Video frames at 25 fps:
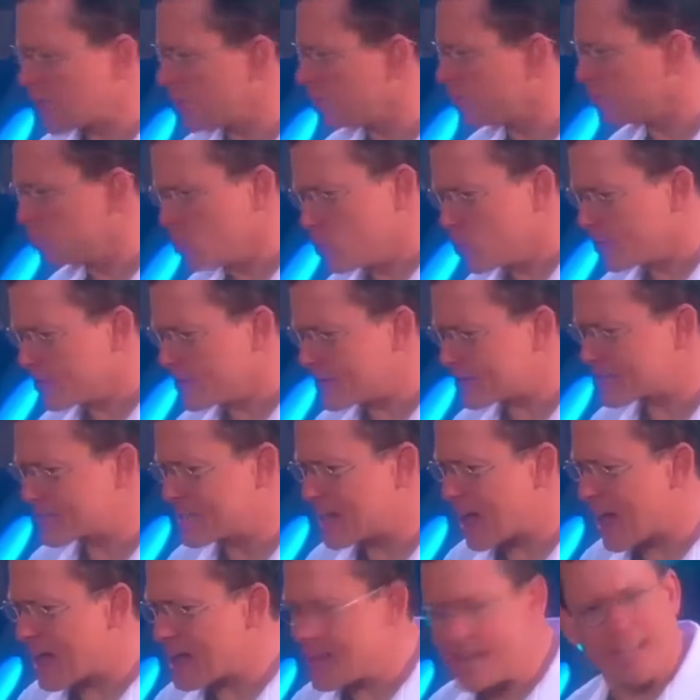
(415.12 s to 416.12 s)
We've got to lure
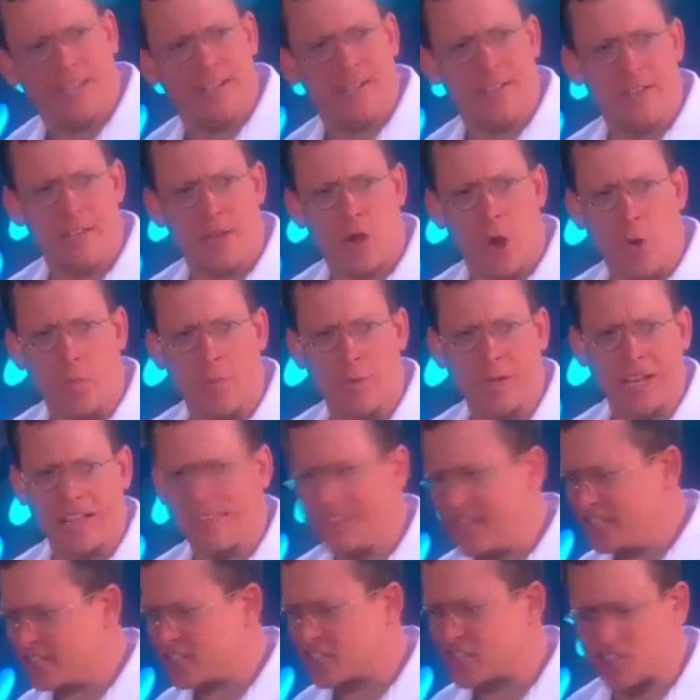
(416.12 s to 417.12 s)
this guy into the
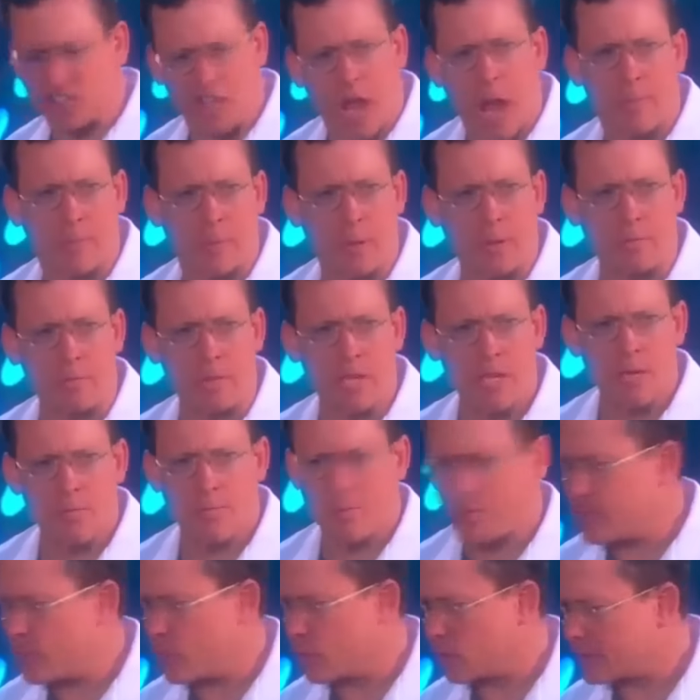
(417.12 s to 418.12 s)
open and then stop him
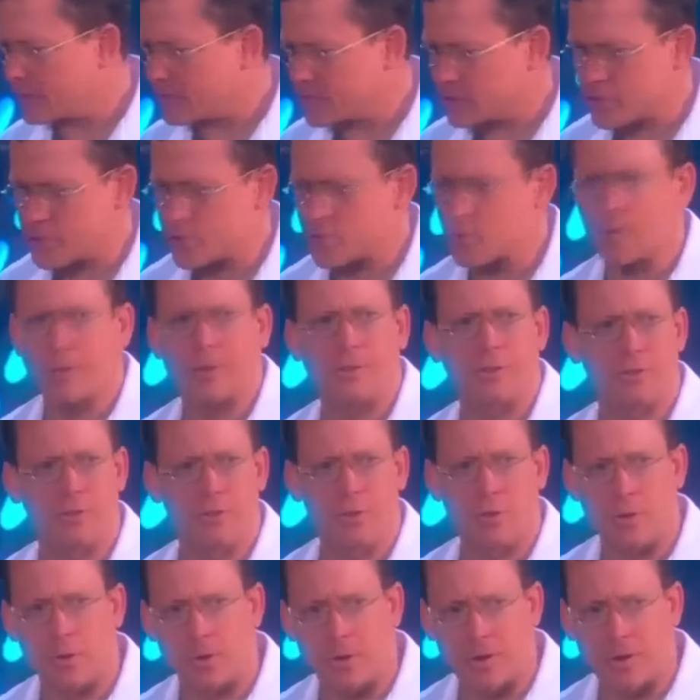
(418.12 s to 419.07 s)
before he destroys